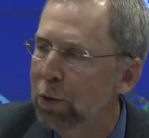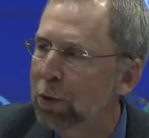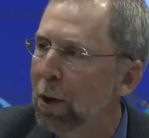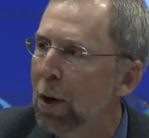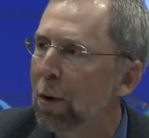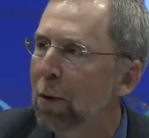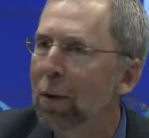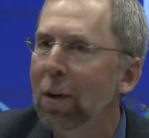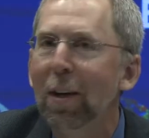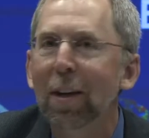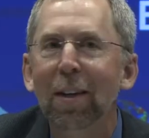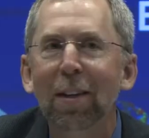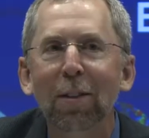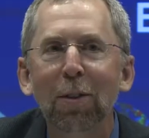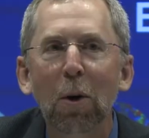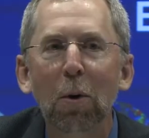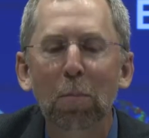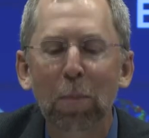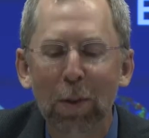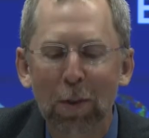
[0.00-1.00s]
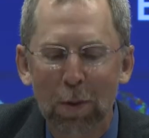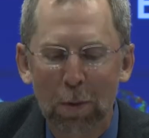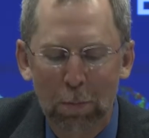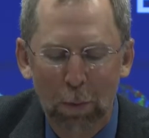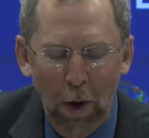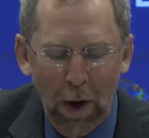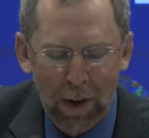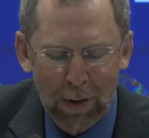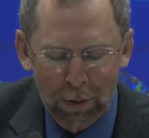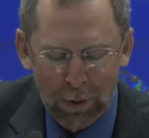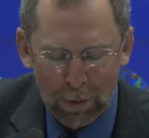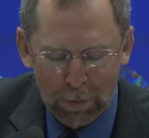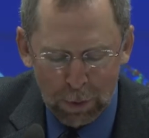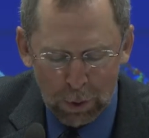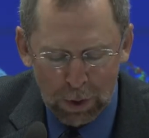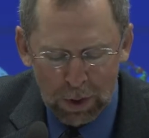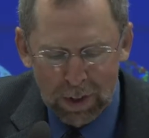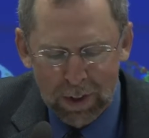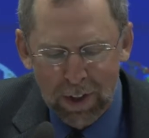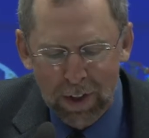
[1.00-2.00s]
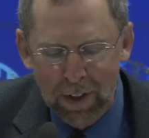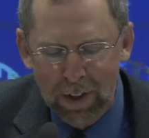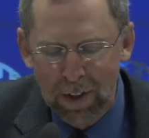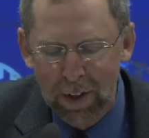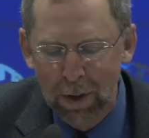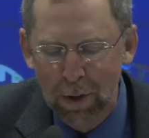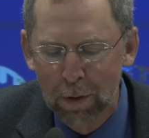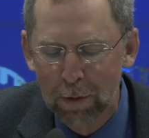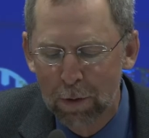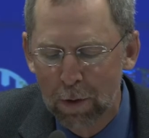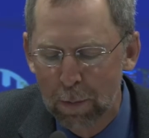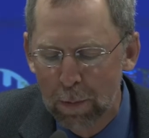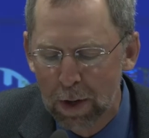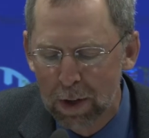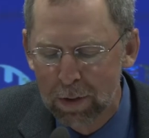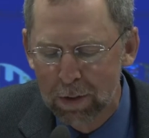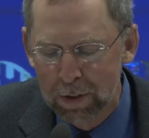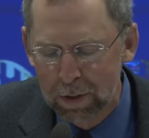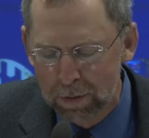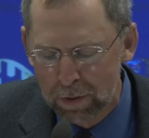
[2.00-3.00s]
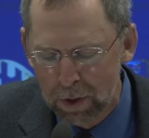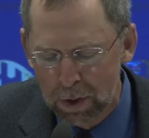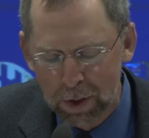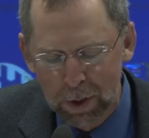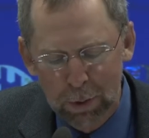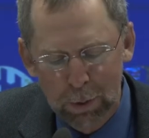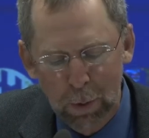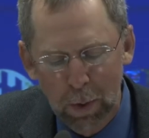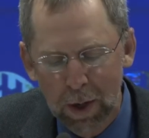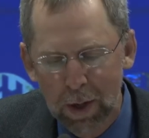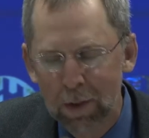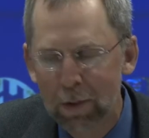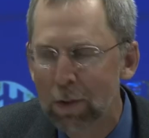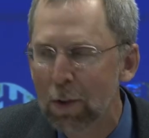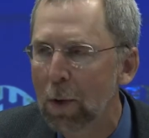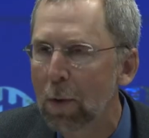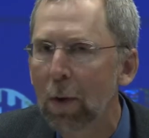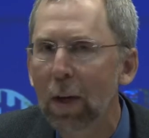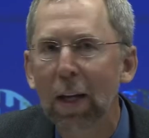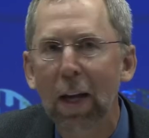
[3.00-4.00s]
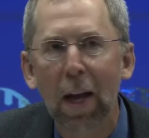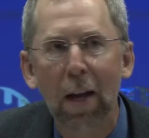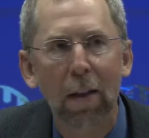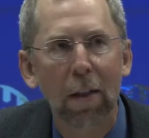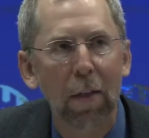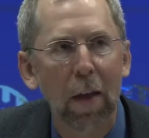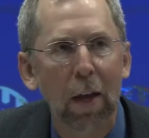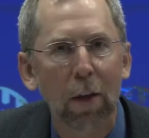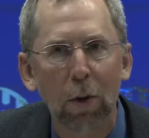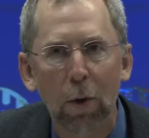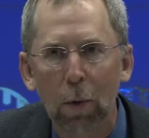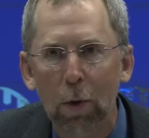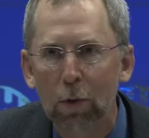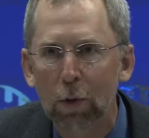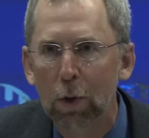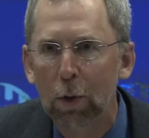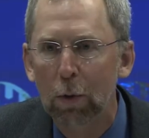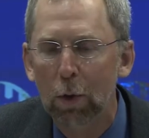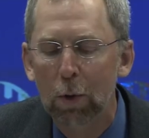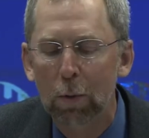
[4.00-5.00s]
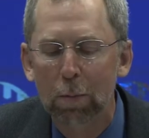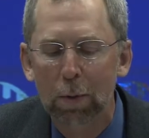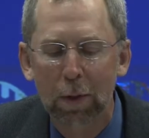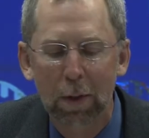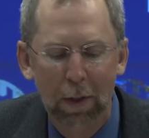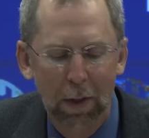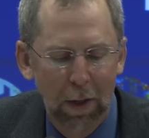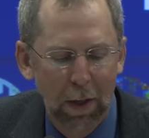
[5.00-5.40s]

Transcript: So don't be surprised if you continue to hear from us in various ways. So again, thank you as a group.